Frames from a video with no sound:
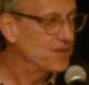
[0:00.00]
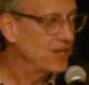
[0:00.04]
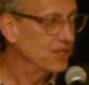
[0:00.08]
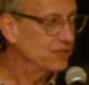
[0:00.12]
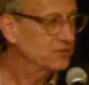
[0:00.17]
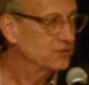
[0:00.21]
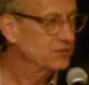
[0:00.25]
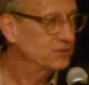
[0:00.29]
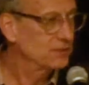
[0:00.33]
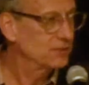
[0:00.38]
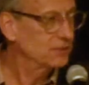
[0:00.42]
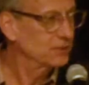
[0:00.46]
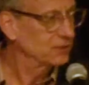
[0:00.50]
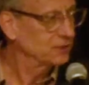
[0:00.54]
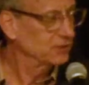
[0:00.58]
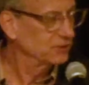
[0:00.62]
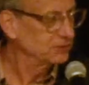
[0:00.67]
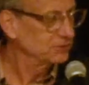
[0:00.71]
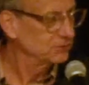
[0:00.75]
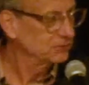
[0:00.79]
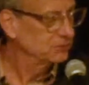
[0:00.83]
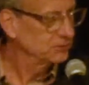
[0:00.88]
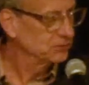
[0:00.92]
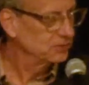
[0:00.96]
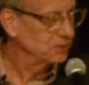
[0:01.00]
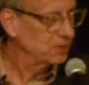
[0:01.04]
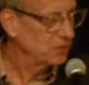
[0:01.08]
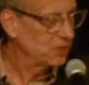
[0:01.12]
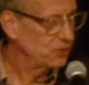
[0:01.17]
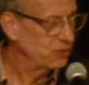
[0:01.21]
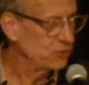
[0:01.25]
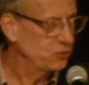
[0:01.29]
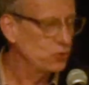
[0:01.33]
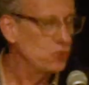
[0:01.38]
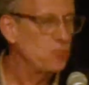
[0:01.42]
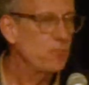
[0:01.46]
That's a
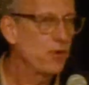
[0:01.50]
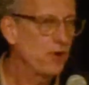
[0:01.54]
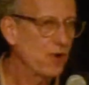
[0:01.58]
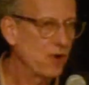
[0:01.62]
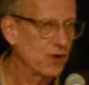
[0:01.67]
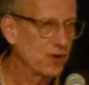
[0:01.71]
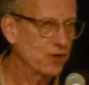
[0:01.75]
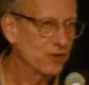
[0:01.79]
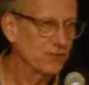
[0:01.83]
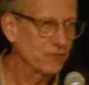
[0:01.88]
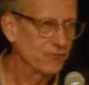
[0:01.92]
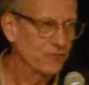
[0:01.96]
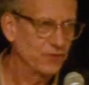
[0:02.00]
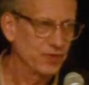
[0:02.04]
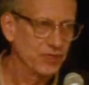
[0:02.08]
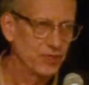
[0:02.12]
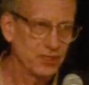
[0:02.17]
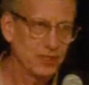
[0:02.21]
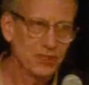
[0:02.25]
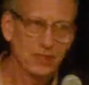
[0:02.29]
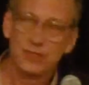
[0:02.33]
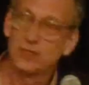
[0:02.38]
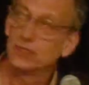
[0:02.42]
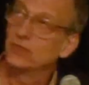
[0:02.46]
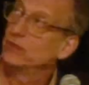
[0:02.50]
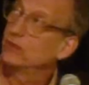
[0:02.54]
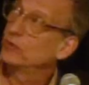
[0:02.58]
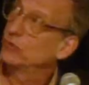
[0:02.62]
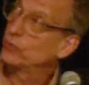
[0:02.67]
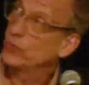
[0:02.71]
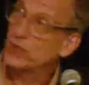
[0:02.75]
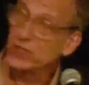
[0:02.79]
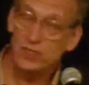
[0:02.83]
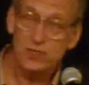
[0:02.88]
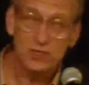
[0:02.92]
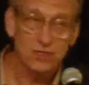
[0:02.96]
new part of the
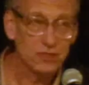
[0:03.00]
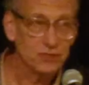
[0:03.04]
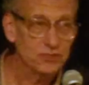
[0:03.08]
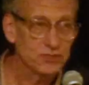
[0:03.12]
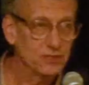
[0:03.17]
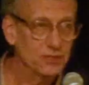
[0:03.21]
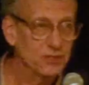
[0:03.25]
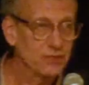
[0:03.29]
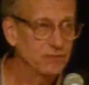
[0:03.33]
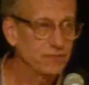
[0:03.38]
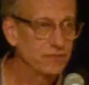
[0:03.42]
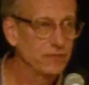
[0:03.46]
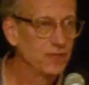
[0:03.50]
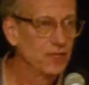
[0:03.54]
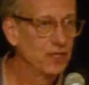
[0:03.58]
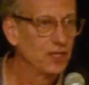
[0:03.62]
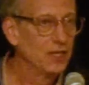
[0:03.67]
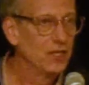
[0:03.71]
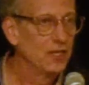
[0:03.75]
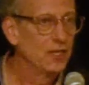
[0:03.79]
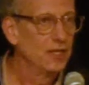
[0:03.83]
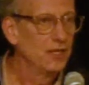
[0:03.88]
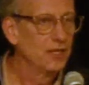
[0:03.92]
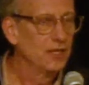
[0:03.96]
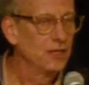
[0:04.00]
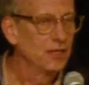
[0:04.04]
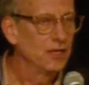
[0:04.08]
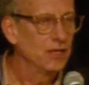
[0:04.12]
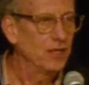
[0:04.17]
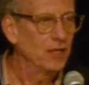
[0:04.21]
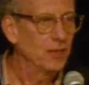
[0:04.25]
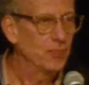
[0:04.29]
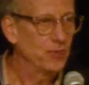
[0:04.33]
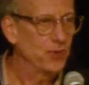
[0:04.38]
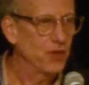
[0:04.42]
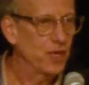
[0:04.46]
Wheat Initiative.
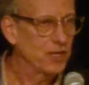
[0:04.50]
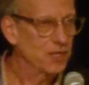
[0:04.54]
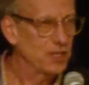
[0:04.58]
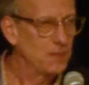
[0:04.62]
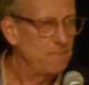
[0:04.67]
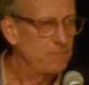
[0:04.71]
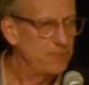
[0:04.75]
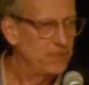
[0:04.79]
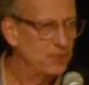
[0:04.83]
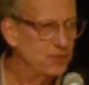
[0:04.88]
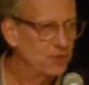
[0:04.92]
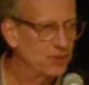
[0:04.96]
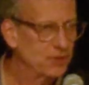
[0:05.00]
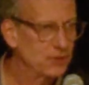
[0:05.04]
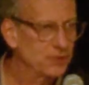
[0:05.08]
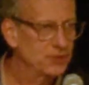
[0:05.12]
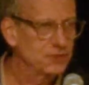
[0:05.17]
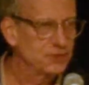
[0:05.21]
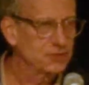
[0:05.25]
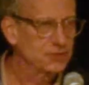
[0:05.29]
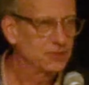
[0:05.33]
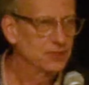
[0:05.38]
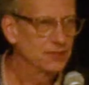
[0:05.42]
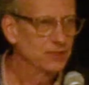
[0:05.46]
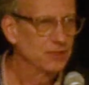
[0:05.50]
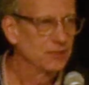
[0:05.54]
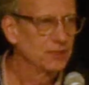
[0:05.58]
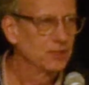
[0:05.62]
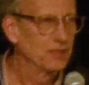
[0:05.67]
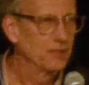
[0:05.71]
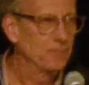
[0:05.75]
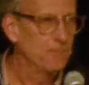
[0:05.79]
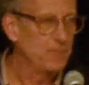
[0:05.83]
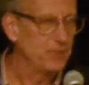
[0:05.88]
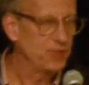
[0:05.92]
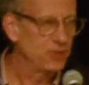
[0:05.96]
Brian Bieras,
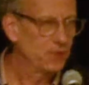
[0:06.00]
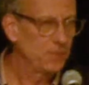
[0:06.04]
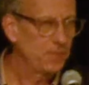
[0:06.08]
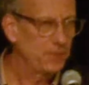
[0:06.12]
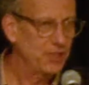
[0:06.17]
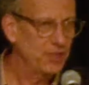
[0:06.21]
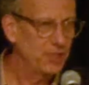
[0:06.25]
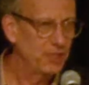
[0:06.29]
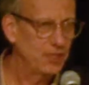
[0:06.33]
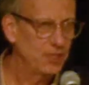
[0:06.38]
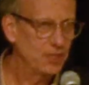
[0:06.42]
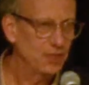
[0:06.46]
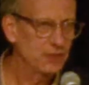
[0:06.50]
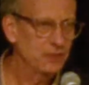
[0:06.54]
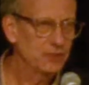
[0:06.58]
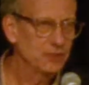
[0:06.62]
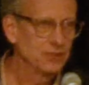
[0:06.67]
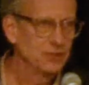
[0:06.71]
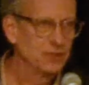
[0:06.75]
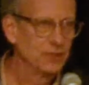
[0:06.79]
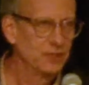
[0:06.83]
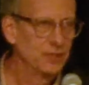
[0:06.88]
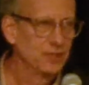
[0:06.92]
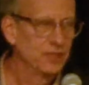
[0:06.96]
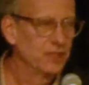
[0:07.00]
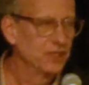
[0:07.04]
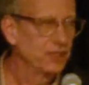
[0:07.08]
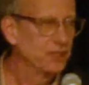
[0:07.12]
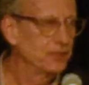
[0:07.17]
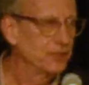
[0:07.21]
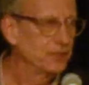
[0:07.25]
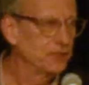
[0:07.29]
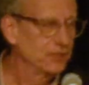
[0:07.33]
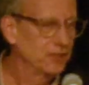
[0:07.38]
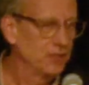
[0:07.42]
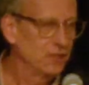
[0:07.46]
Bill Pan,
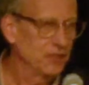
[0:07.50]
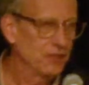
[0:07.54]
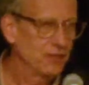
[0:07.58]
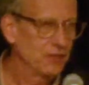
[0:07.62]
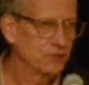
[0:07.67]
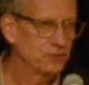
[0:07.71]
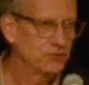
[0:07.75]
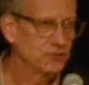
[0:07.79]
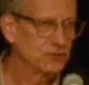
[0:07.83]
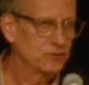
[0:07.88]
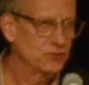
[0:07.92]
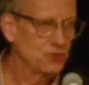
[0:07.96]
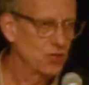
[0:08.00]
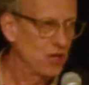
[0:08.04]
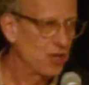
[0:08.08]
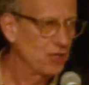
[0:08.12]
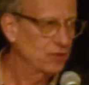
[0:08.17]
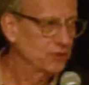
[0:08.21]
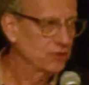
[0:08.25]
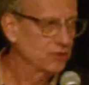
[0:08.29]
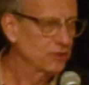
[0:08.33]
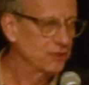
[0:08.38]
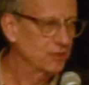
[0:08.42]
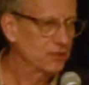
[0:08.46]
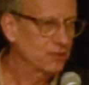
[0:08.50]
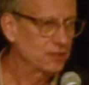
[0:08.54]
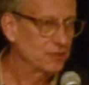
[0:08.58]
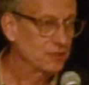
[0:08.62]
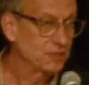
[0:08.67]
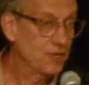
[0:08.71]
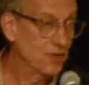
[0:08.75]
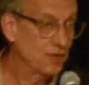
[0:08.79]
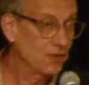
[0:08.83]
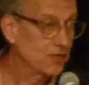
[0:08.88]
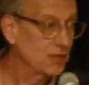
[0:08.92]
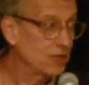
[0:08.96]
John
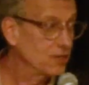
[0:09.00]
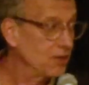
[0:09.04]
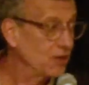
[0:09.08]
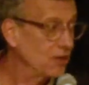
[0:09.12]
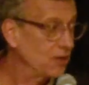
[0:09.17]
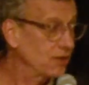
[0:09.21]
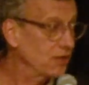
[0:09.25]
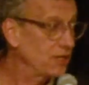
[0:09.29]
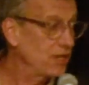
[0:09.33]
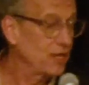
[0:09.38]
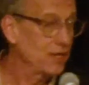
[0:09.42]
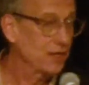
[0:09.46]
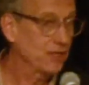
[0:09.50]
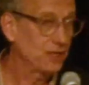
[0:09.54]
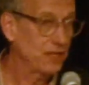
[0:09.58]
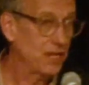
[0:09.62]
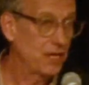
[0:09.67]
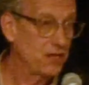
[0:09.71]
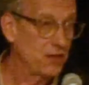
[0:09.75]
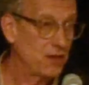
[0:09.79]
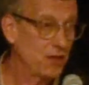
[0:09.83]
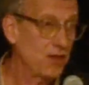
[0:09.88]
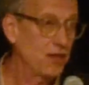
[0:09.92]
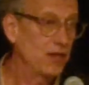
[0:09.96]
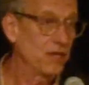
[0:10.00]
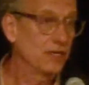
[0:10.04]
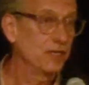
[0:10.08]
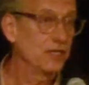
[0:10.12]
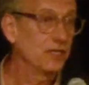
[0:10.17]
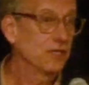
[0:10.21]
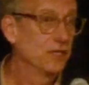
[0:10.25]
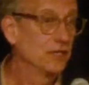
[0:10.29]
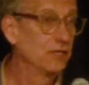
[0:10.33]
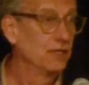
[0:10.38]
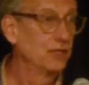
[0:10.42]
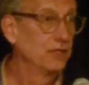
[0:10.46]
Kierkegaard, and
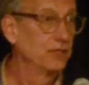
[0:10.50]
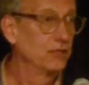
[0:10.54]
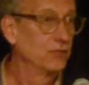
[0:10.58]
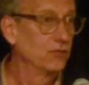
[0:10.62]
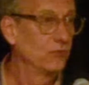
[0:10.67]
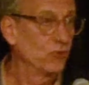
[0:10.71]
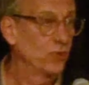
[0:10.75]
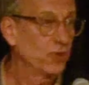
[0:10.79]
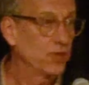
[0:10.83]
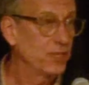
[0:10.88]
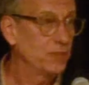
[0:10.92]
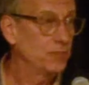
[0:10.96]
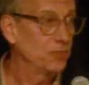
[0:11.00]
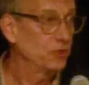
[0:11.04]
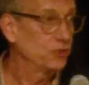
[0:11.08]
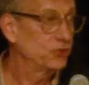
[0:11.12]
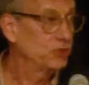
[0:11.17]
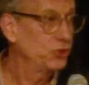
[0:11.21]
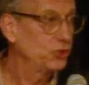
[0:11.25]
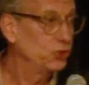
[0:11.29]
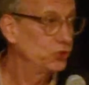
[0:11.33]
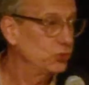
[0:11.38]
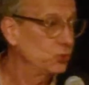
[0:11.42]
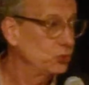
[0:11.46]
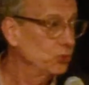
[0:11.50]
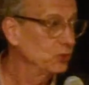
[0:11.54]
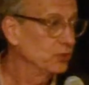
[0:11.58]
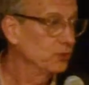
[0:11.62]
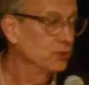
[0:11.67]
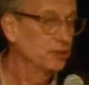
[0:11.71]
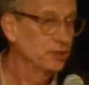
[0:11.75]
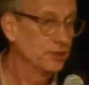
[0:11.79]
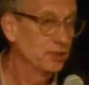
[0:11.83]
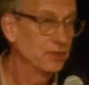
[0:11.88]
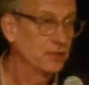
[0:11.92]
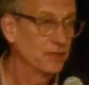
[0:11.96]
I were able to
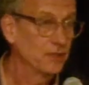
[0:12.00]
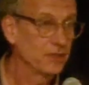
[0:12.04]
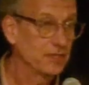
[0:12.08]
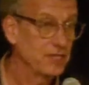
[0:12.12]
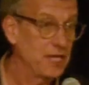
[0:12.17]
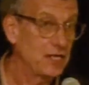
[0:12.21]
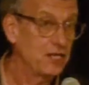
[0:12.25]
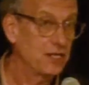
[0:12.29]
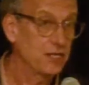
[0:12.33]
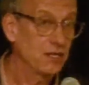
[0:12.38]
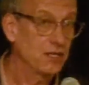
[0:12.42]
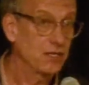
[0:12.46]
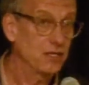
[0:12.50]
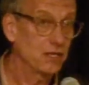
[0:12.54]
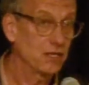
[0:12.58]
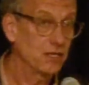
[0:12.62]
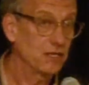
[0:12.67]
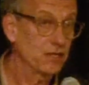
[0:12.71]
get it